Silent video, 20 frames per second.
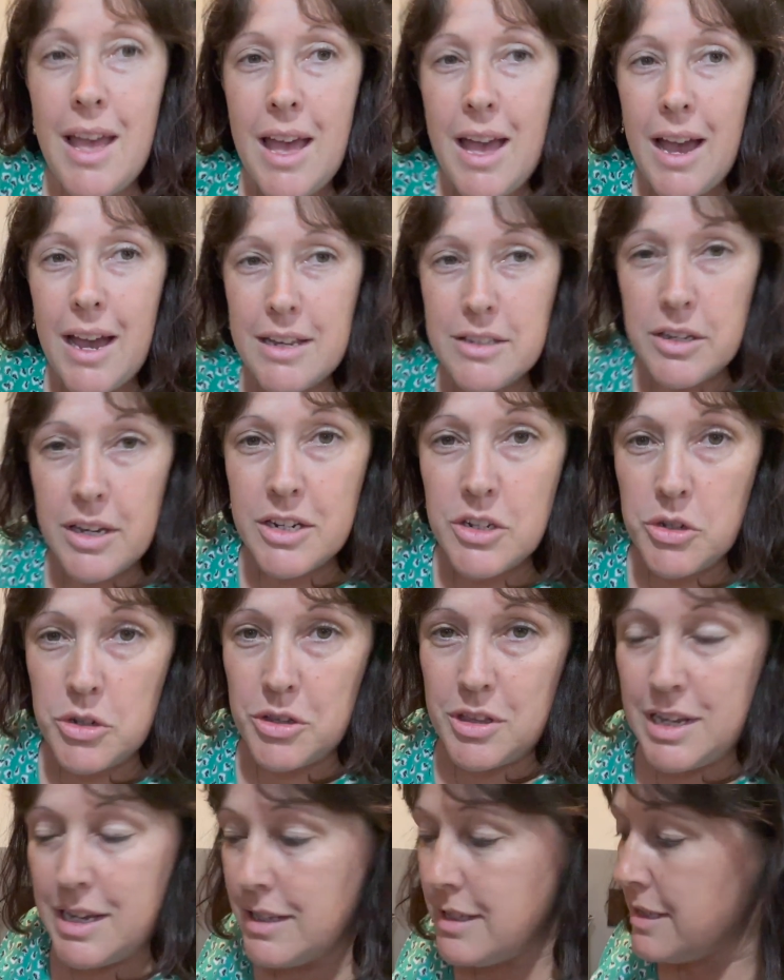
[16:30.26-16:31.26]
As I do
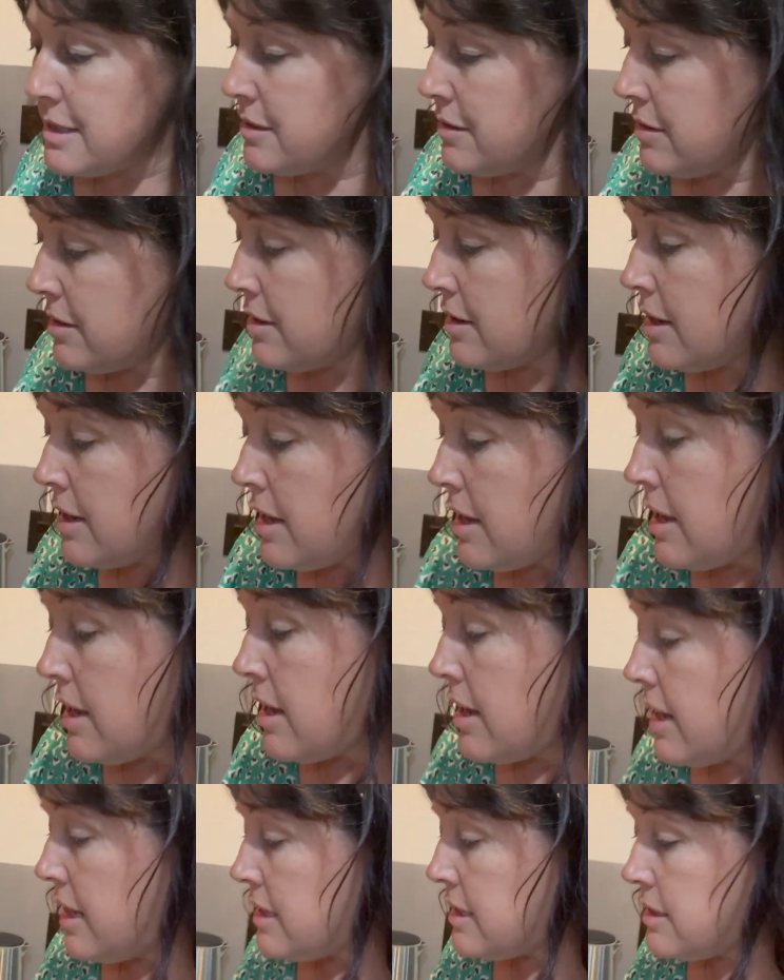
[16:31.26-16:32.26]
this
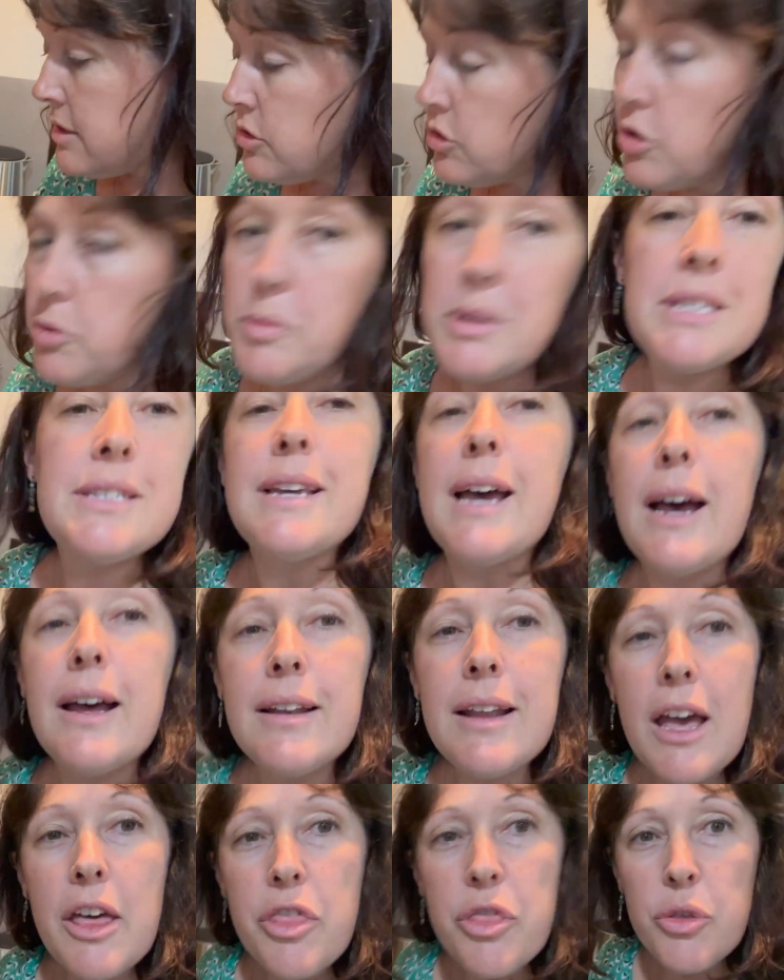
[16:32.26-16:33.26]
and scoop this out,
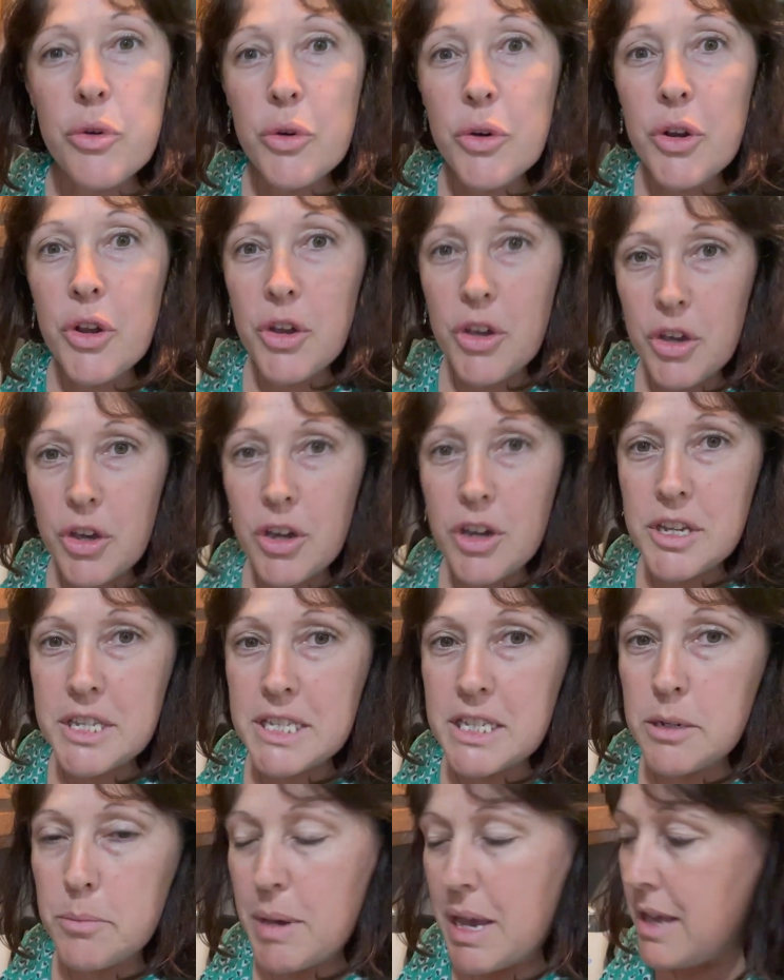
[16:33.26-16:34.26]
a thought
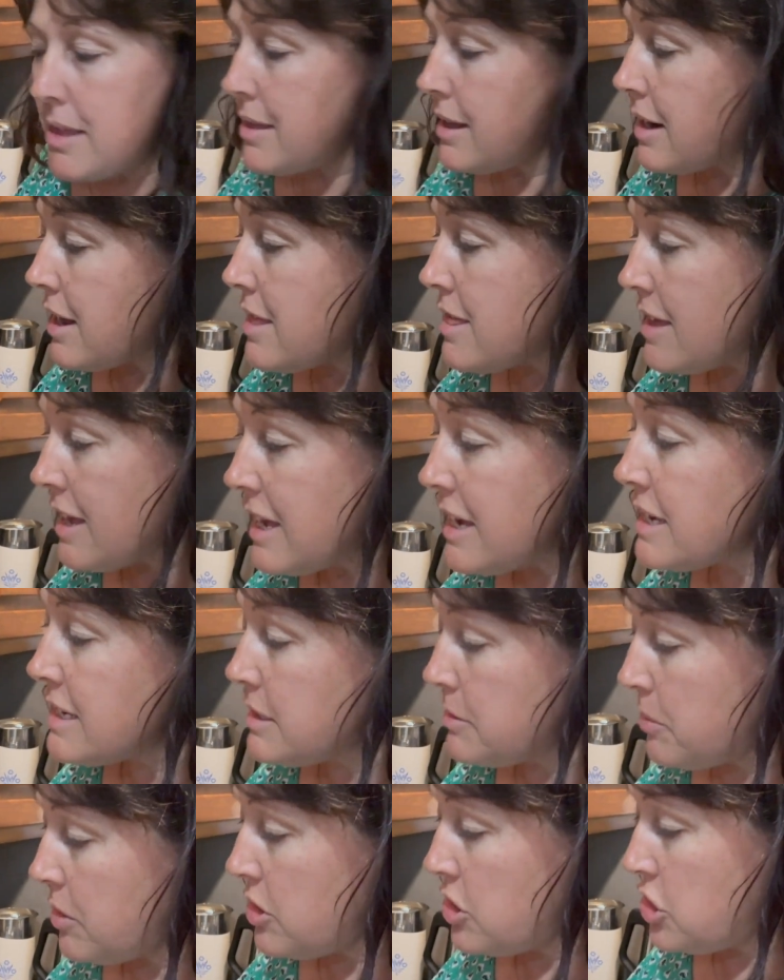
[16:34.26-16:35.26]
occurs to me that I think
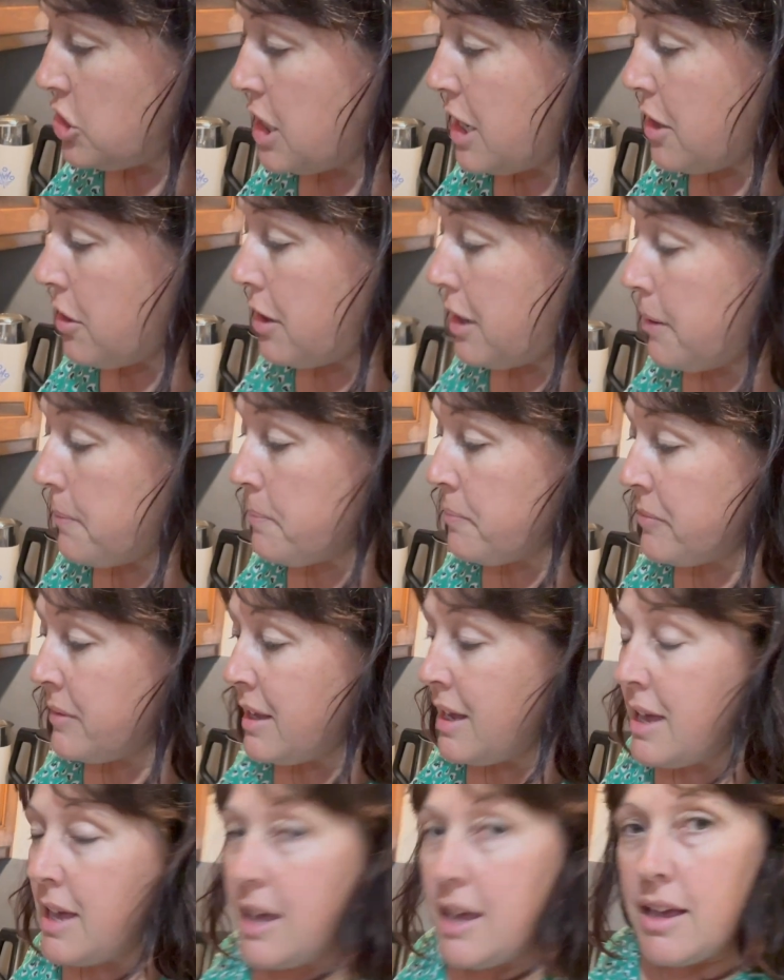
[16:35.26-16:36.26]
is worth sharing.
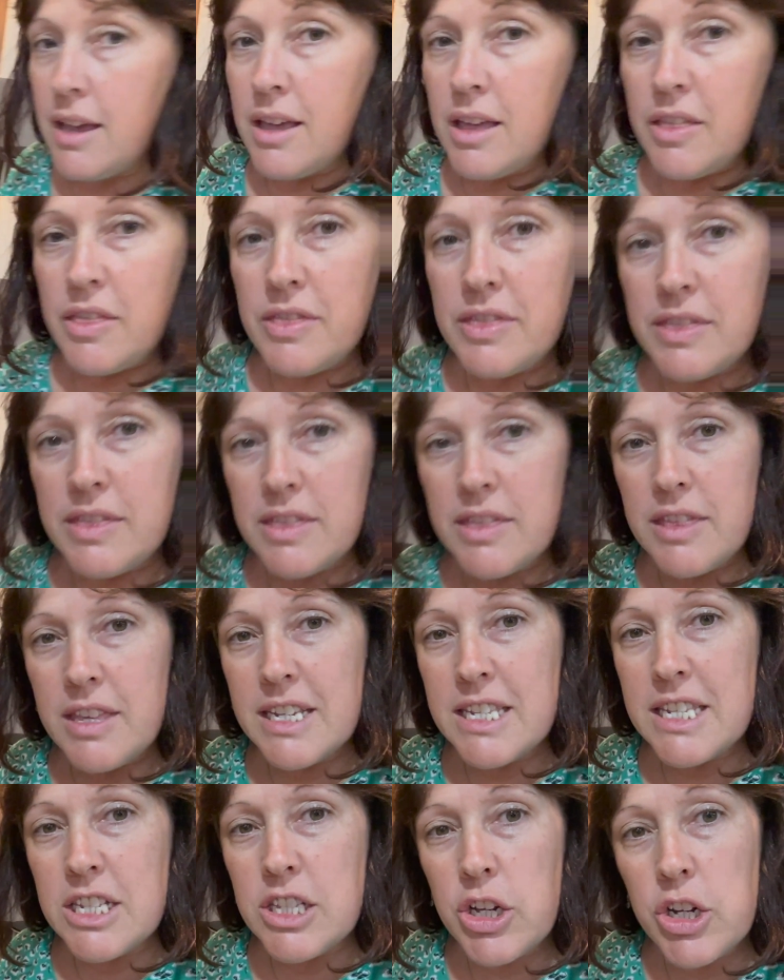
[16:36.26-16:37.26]
The
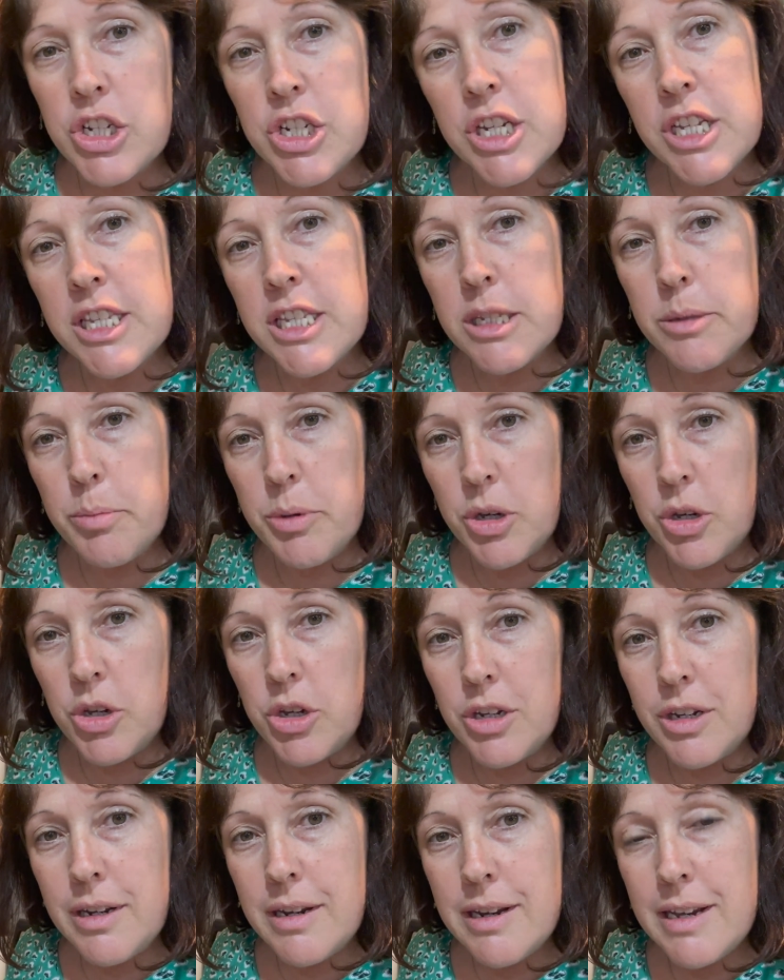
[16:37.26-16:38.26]
slotted
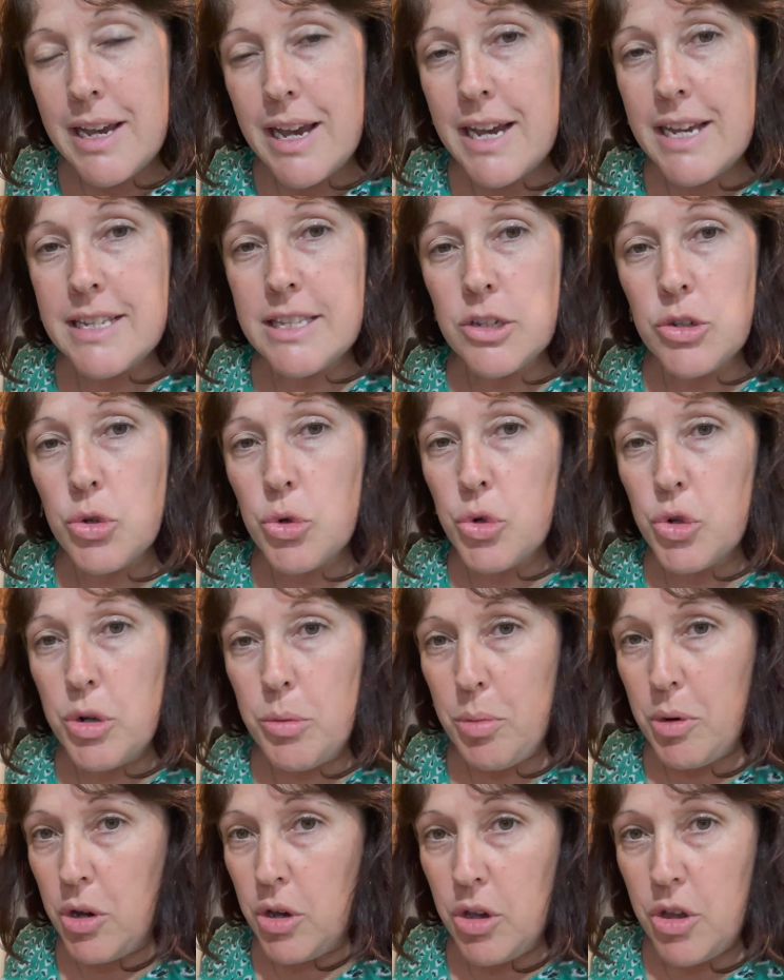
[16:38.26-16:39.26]
spoon has a corner
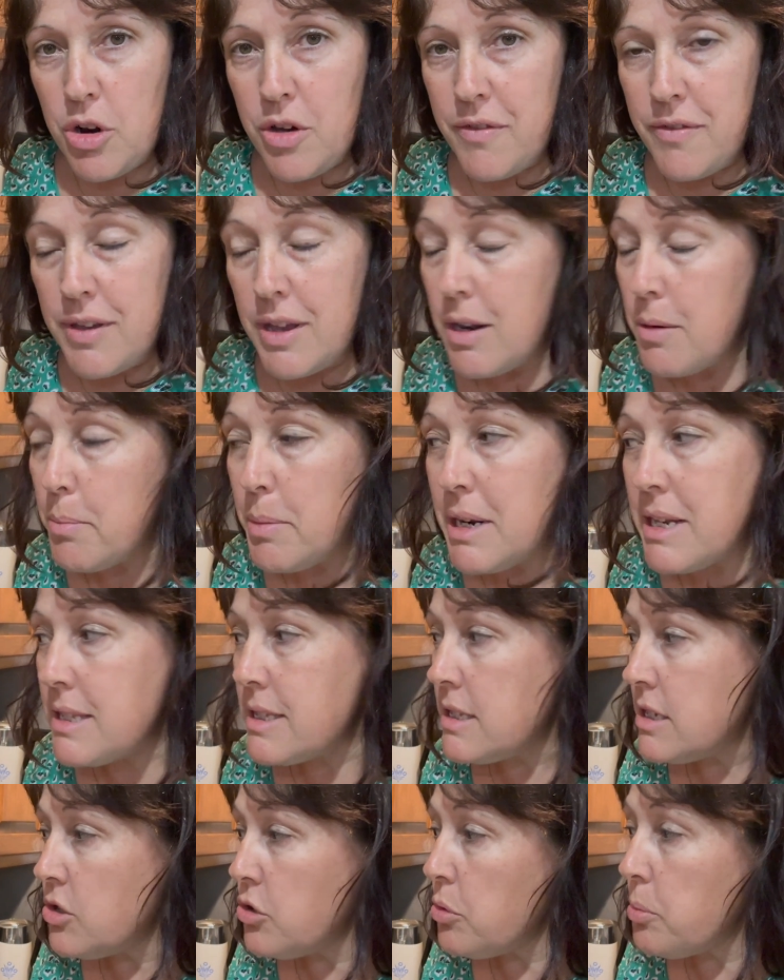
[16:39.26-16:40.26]
broken off it, but it's
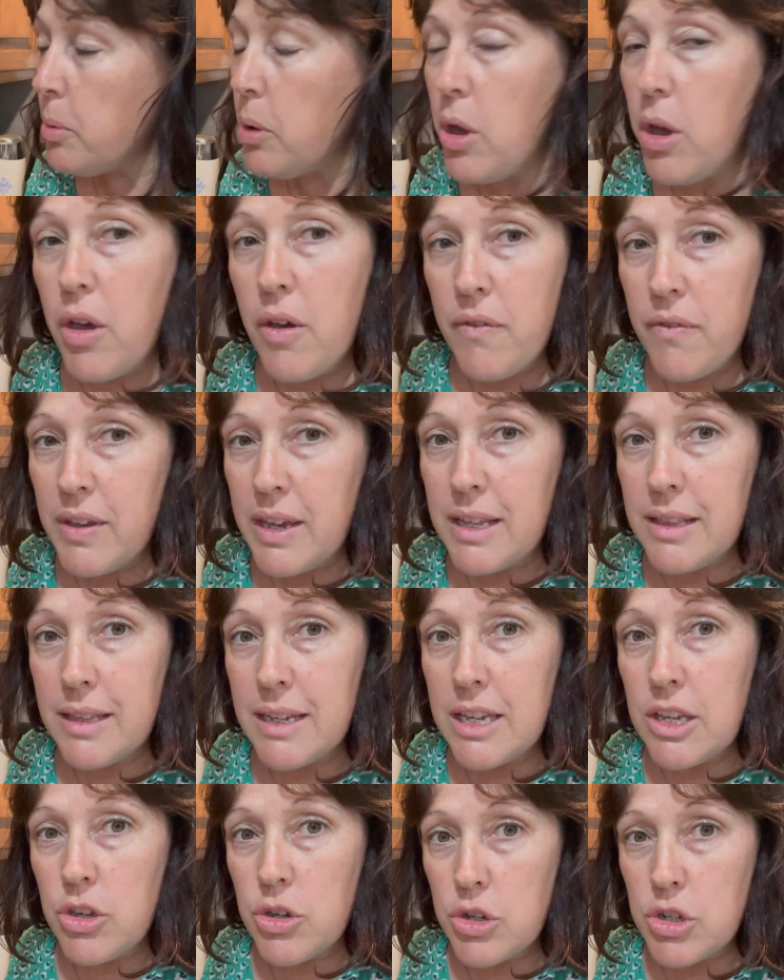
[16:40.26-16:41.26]
still perfectly
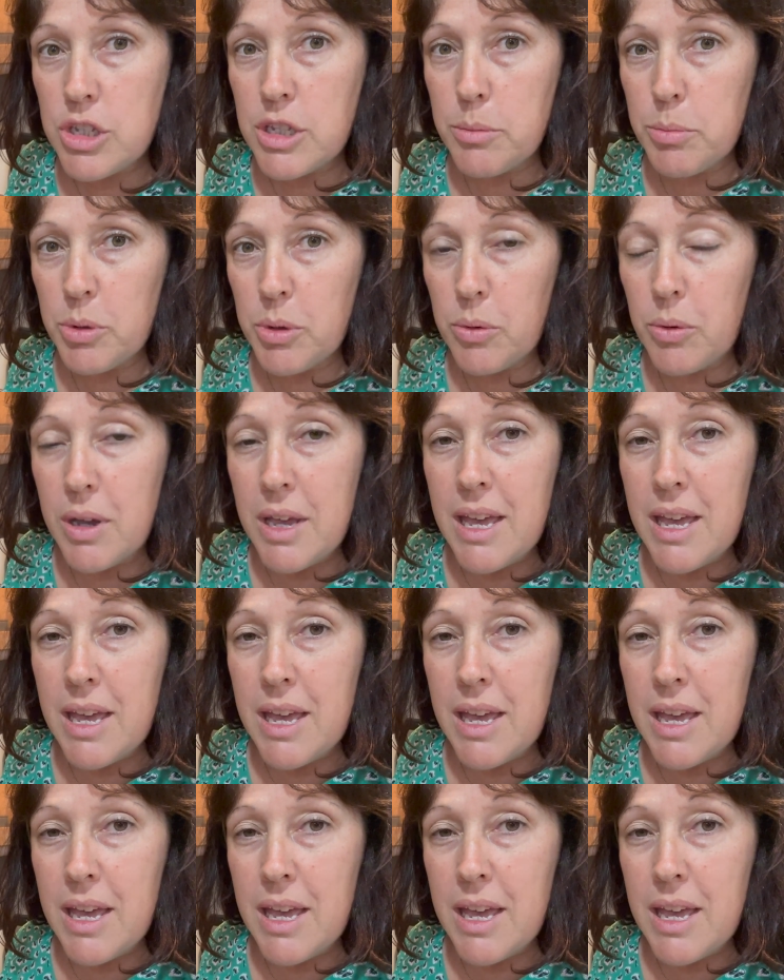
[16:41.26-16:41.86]
usable.